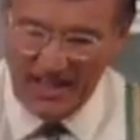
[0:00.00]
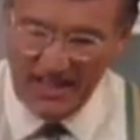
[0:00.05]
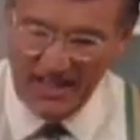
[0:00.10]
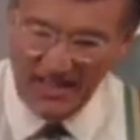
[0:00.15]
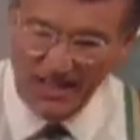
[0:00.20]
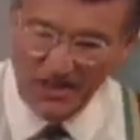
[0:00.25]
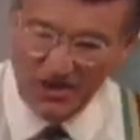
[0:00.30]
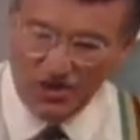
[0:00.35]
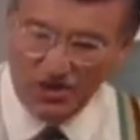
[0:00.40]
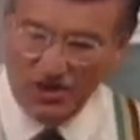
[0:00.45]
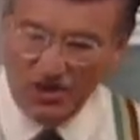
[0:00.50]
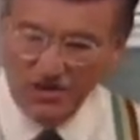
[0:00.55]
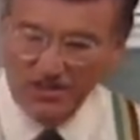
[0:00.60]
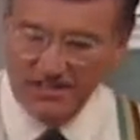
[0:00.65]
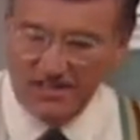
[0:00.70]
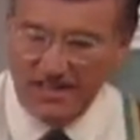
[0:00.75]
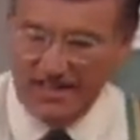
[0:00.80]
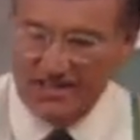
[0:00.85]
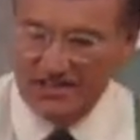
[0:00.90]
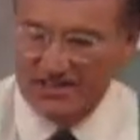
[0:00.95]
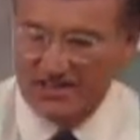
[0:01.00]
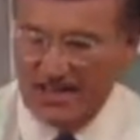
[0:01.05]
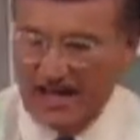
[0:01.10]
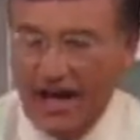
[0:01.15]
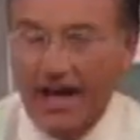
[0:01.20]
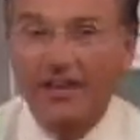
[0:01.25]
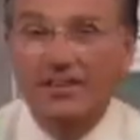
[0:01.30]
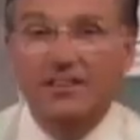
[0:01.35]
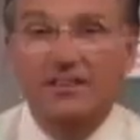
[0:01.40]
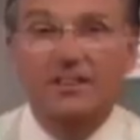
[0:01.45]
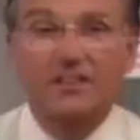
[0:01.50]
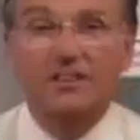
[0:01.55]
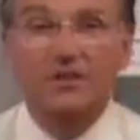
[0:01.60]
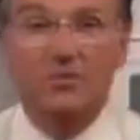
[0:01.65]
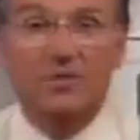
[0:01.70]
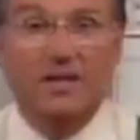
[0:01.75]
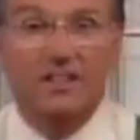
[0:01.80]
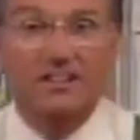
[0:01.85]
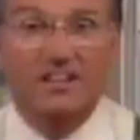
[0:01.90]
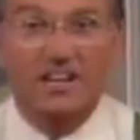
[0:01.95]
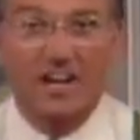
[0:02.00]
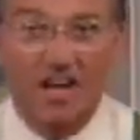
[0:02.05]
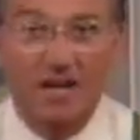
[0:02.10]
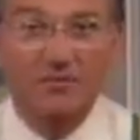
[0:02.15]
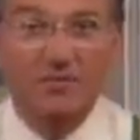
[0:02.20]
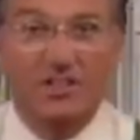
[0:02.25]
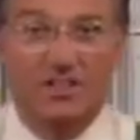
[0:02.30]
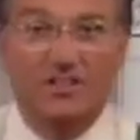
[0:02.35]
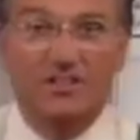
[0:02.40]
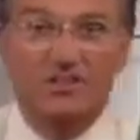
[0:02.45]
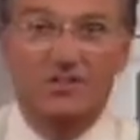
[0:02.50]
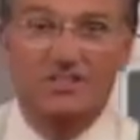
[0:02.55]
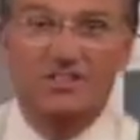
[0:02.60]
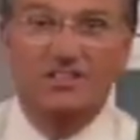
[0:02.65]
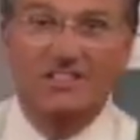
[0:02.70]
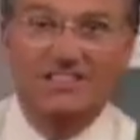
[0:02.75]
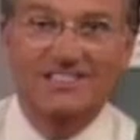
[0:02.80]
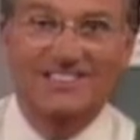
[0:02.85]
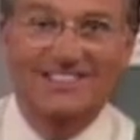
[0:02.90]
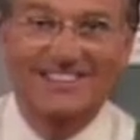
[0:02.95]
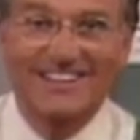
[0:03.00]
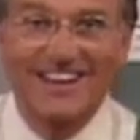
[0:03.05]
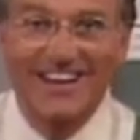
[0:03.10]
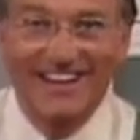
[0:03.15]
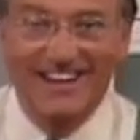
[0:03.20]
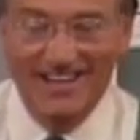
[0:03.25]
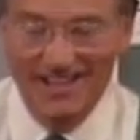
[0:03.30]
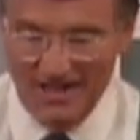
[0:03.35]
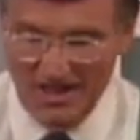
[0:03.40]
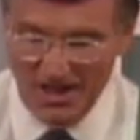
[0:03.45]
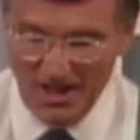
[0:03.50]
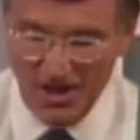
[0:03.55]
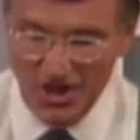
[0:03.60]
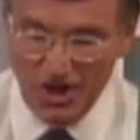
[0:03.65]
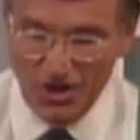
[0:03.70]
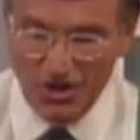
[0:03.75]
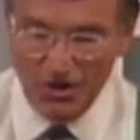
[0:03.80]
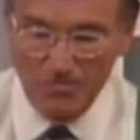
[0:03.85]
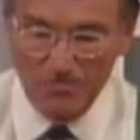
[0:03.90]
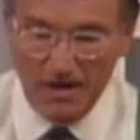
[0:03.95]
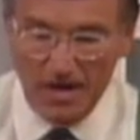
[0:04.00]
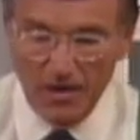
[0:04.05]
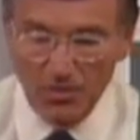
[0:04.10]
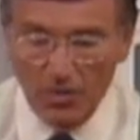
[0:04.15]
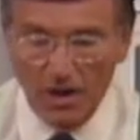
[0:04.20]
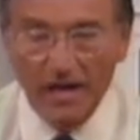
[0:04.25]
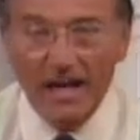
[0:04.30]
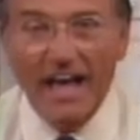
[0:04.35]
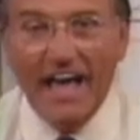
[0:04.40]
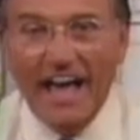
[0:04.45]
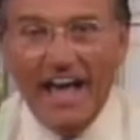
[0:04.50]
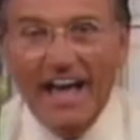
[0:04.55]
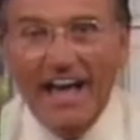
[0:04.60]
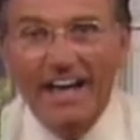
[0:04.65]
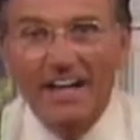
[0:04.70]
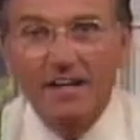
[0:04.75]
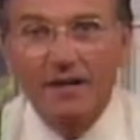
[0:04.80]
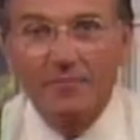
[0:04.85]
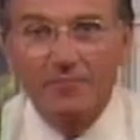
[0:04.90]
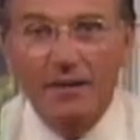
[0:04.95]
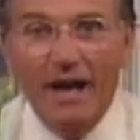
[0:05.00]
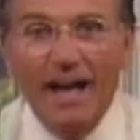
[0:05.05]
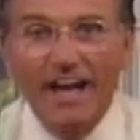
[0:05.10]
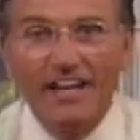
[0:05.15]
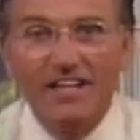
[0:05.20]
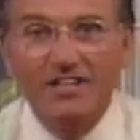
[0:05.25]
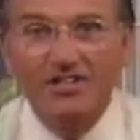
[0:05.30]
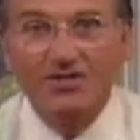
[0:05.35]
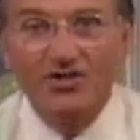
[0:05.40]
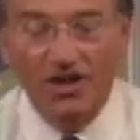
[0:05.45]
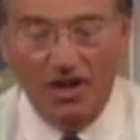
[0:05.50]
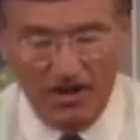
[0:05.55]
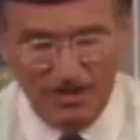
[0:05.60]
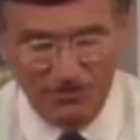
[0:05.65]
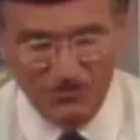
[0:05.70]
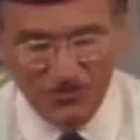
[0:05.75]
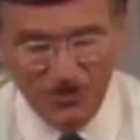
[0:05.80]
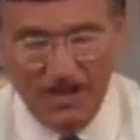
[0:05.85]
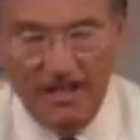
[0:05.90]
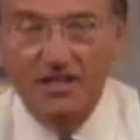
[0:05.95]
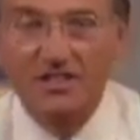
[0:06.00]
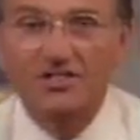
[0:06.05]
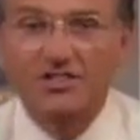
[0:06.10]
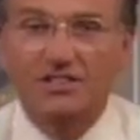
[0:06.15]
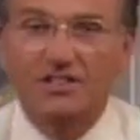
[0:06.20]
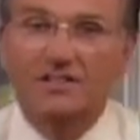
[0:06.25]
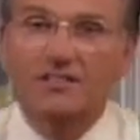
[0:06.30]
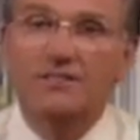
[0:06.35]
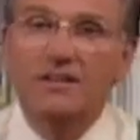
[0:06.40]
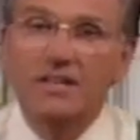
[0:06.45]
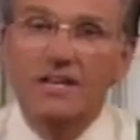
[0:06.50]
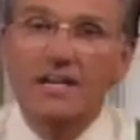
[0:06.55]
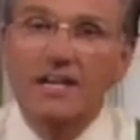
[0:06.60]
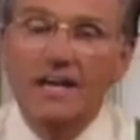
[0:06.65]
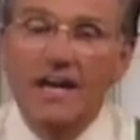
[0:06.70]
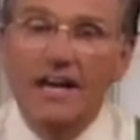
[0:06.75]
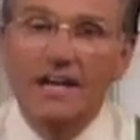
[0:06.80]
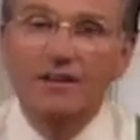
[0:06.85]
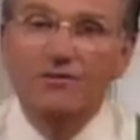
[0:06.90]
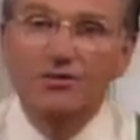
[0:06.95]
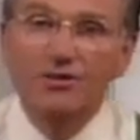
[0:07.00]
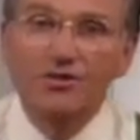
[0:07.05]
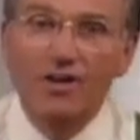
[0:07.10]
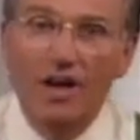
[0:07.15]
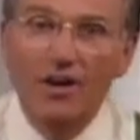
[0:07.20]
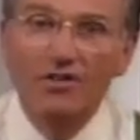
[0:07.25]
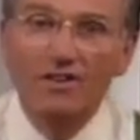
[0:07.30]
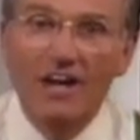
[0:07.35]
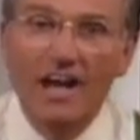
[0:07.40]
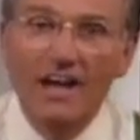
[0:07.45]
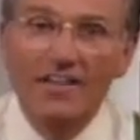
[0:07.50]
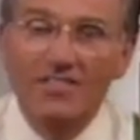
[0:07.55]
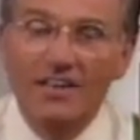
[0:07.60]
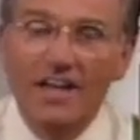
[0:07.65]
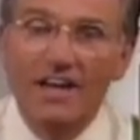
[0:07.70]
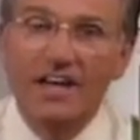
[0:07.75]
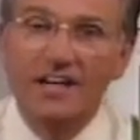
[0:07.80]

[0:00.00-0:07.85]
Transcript: any context other than the one that I'm going to use it in today, you may want to add a package of gelatin. And if you don't like the